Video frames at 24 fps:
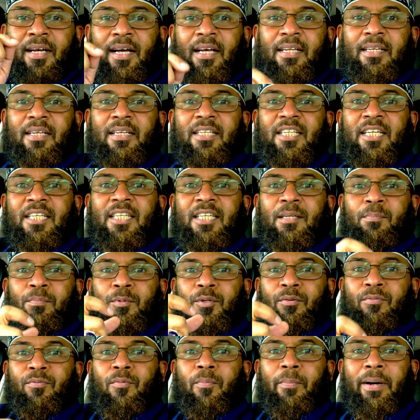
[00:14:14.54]
And the
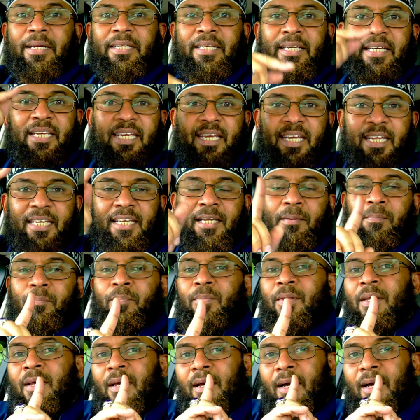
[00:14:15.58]
symptom of magic hit him